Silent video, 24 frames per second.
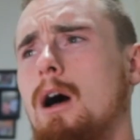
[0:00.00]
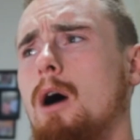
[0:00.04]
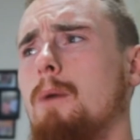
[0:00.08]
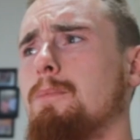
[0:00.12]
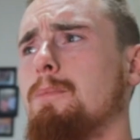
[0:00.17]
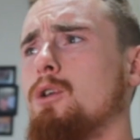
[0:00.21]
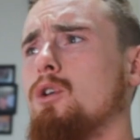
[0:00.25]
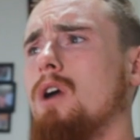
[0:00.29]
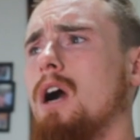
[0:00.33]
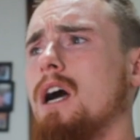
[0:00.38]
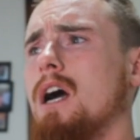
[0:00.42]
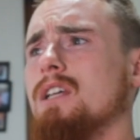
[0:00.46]
help
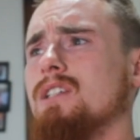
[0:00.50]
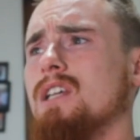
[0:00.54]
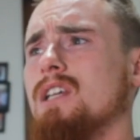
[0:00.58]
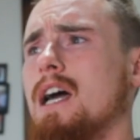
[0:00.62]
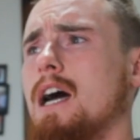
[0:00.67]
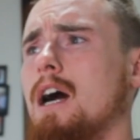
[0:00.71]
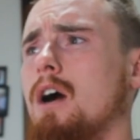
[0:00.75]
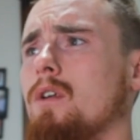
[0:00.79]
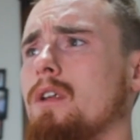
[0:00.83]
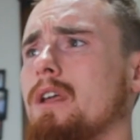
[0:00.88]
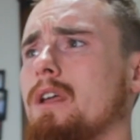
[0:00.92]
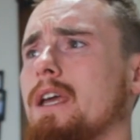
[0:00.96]
you guys
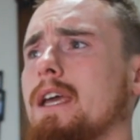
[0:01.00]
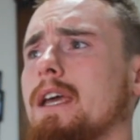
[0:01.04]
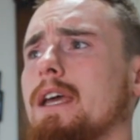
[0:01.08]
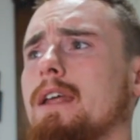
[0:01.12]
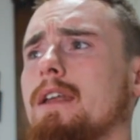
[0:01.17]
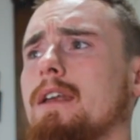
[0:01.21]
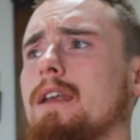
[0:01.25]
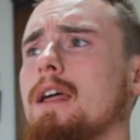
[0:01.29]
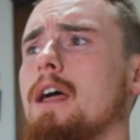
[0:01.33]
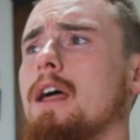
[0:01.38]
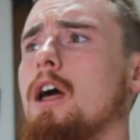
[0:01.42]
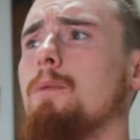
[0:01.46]
out
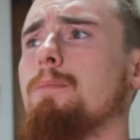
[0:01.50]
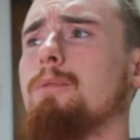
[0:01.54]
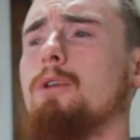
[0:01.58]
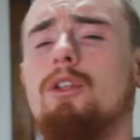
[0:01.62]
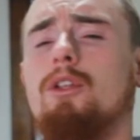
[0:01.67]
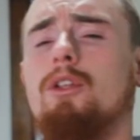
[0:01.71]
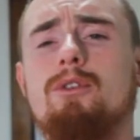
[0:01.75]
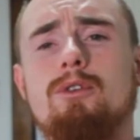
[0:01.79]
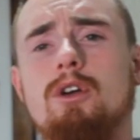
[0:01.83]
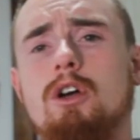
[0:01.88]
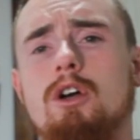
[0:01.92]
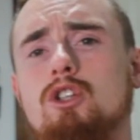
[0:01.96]
and help
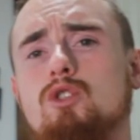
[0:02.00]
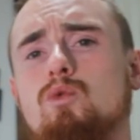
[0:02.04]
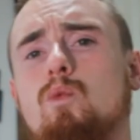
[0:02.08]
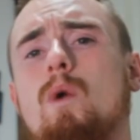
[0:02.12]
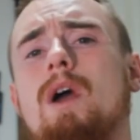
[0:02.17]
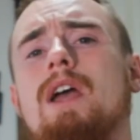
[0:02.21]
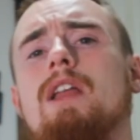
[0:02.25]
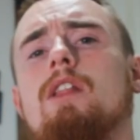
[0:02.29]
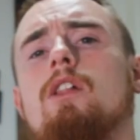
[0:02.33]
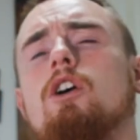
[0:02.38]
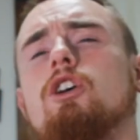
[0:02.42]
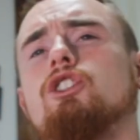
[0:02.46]
y'all through y'all's
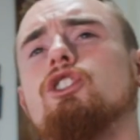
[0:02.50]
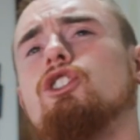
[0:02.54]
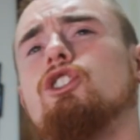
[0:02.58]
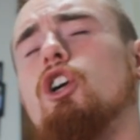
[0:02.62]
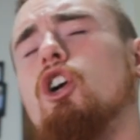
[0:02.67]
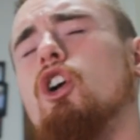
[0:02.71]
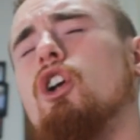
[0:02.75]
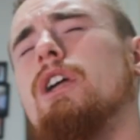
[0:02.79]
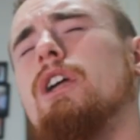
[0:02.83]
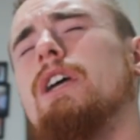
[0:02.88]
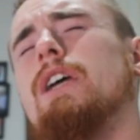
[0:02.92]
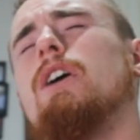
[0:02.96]
weight loss
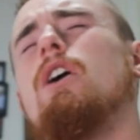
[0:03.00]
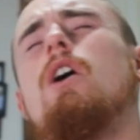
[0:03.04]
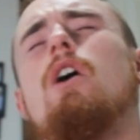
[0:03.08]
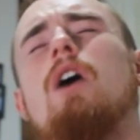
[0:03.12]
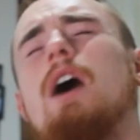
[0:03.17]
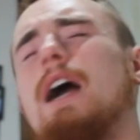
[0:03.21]
journey.